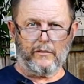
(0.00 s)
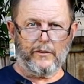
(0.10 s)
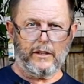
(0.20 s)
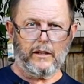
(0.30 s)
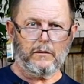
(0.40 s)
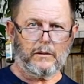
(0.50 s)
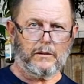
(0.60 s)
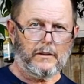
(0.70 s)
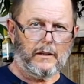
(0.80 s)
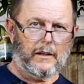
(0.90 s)
video.
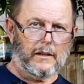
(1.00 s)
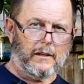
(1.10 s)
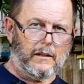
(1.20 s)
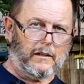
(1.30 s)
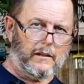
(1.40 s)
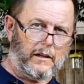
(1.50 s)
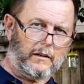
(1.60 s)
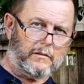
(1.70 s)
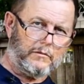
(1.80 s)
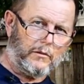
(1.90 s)

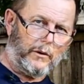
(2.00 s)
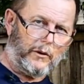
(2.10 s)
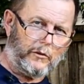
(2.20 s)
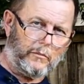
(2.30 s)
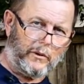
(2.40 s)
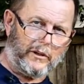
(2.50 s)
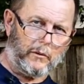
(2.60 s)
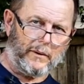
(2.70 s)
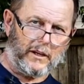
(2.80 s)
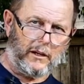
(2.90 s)
Sorry, I should bring you
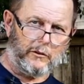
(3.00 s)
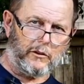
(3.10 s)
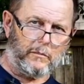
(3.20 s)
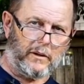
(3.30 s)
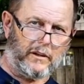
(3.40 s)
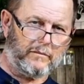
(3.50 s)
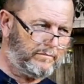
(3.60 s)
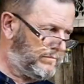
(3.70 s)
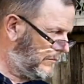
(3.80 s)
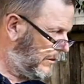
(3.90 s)
a bit closer, but
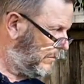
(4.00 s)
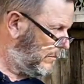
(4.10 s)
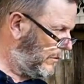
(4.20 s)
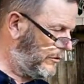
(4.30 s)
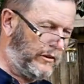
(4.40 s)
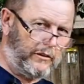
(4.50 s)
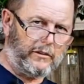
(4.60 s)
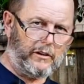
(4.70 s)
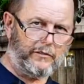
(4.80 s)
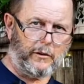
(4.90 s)
want you to
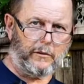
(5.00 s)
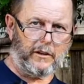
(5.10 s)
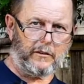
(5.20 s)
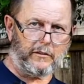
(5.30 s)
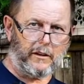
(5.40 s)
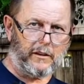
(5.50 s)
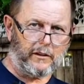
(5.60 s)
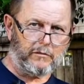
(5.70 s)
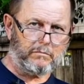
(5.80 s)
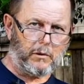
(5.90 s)
see a few things, so that's
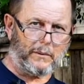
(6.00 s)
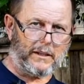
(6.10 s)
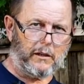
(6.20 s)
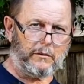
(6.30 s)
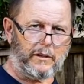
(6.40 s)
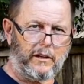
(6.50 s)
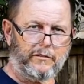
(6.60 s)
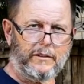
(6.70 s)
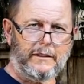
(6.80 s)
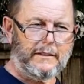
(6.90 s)
probably close
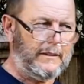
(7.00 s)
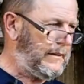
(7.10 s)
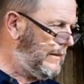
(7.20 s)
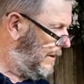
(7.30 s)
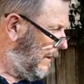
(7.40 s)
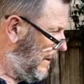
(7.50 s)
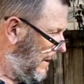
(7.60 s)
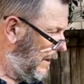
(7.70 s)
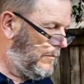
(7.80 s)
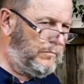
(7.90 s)
enough.
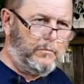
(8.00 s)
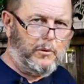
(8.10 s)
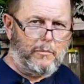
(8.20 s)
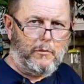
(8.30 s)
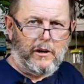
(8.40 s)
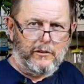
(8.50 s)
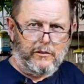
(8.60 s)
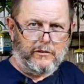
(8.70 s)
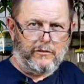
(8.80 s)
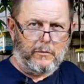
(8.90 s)

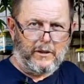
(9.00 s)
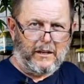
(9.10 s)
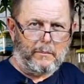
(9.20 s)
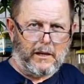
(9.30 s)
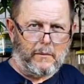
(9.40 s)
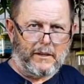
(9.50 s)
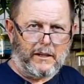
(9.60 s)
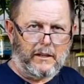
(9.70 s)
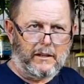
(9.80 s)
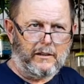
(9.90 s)
Preparation for my
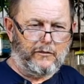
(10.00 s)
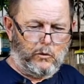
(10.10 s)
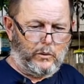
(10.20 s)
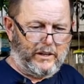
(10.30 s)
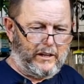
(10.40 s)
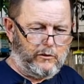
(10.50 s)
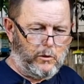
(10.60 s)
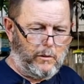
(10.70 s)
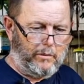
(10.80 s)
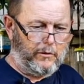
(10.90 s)
upcoming 4-day
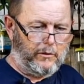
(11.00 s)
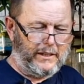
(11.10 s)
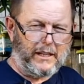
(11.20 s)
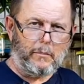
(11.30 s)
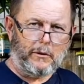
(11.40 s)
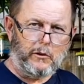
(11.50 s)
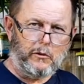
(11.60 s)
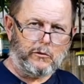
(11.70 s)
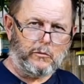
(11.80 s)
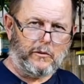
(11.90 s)
trip on the upper
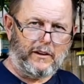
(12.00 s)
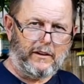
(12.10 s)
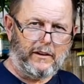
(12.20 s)
Noosa River.